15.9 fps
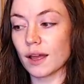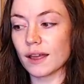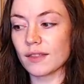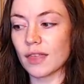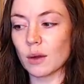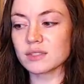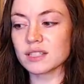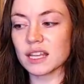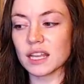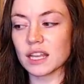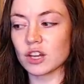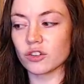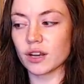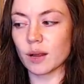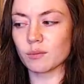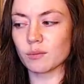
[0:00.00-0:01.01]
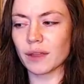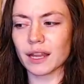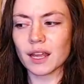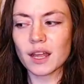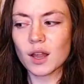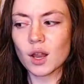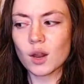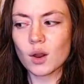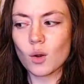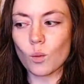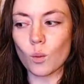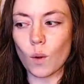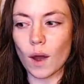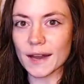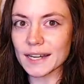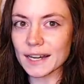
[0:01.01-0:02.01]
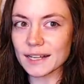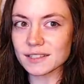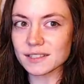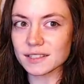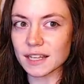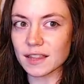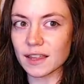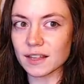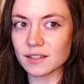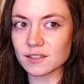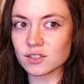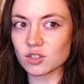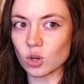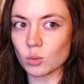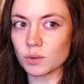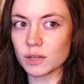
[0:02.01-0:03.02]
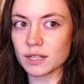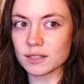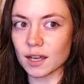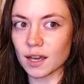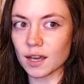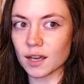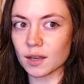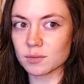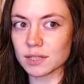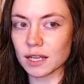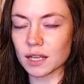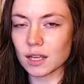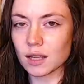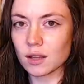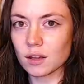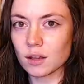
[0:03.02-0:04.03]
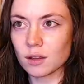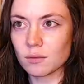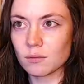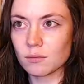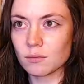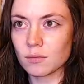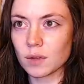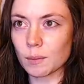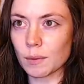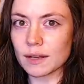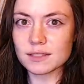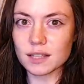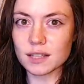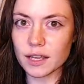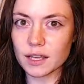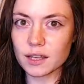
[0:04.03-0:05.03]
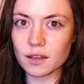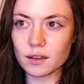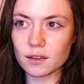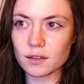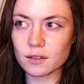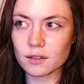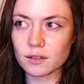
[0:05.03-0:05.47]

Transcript: That was eerie. I'm like, why did I say that so many times? Like, am I psychic?